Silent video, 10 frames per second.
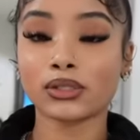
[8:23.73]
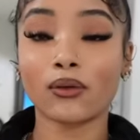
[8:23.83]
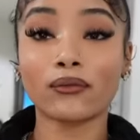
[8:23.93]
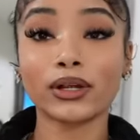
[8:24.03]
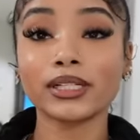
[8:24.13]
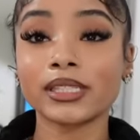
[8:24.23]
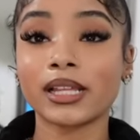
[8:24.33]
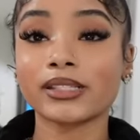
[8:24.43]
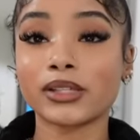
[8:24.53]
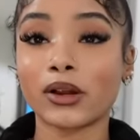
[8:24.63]
So first,
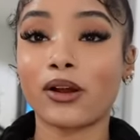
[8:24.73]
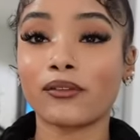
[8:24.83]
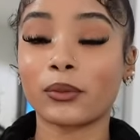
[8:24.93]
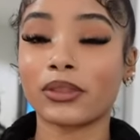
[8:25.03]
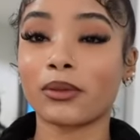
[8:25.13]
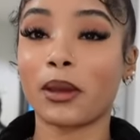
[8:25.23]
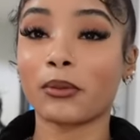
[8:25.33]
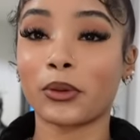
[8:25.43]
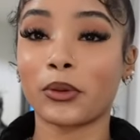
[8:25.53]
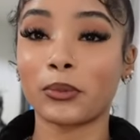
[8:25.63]
let's start off with my
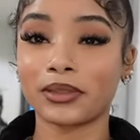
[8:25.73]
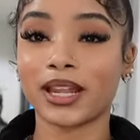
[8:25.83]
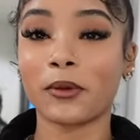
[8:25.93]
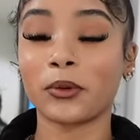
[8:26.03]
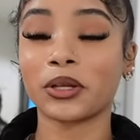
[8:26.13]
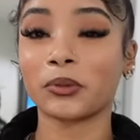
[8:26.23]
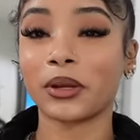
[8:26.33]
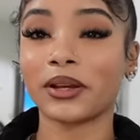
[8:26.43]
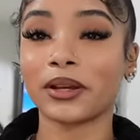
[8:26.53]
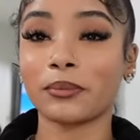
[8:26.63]
robe that I wanted to
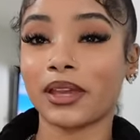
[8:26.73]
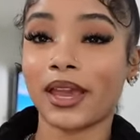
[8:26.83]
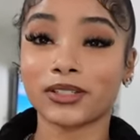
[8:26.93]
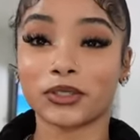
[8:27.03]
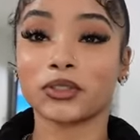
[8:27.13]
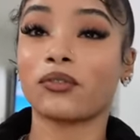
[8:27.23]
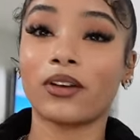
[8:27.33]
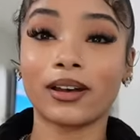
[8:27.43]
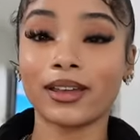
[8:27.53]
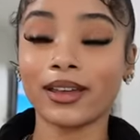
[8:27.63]
wear and be extra as
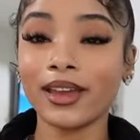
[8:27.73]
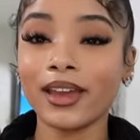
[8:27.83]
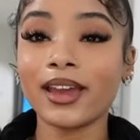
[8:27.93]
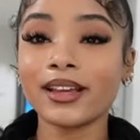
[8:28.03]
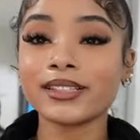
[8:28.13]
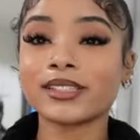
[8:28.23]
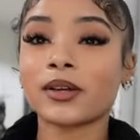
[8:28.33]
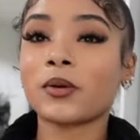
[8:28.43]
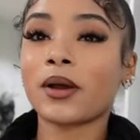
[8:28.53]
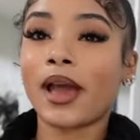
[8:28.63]
fuck.
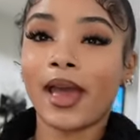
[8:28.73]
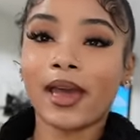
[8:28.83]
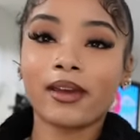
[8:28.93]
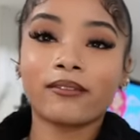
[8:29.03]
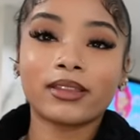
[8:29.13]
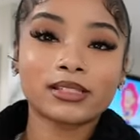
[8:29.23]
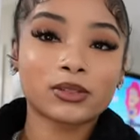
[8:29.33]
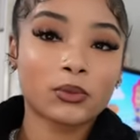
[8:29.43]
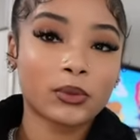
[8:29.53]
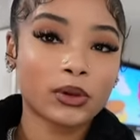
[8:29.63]
So I have
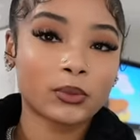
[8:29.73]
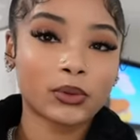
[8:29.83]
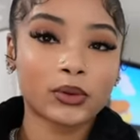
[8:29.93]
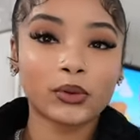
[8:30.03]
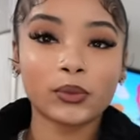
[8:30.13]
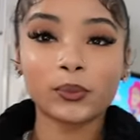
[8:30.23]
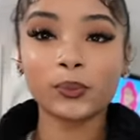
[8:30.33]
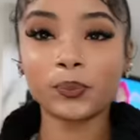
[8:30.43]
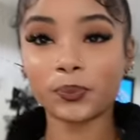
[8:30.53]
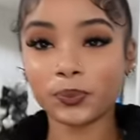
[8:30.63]
this one robe
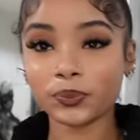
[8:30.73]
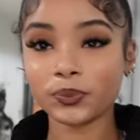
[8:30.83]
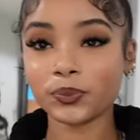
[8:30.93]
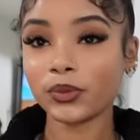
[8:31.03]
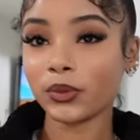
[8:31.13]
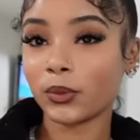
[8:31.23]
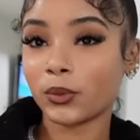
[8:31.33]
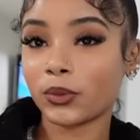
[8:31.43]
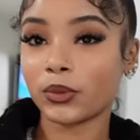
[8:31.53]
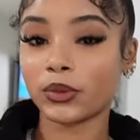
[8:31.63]

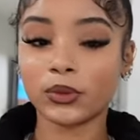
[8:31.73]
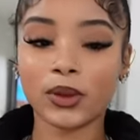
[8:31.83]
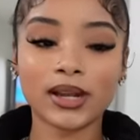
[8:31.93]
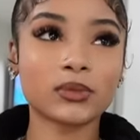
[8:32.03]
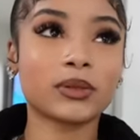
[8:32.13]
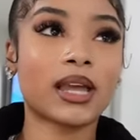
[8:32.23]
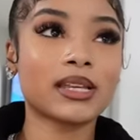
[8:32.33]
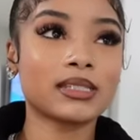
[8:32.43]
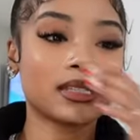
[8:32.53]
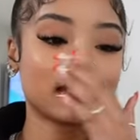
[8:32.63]
real cute. I just
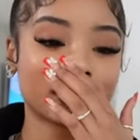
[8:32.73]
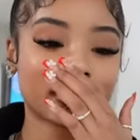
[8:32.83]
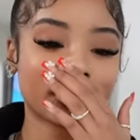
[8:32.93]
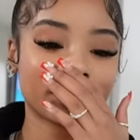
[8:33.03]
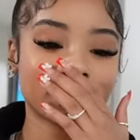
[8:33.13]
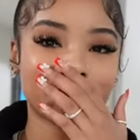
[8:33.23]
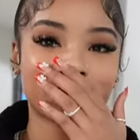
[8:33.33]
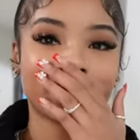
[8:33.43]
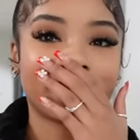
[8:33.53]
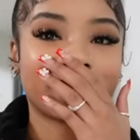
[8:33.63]
realized Disney Channel is
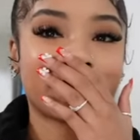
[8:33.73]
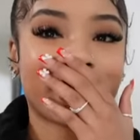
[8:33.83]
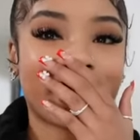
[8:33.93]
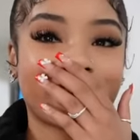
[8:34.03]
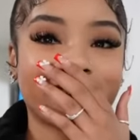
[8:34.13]
playing it back.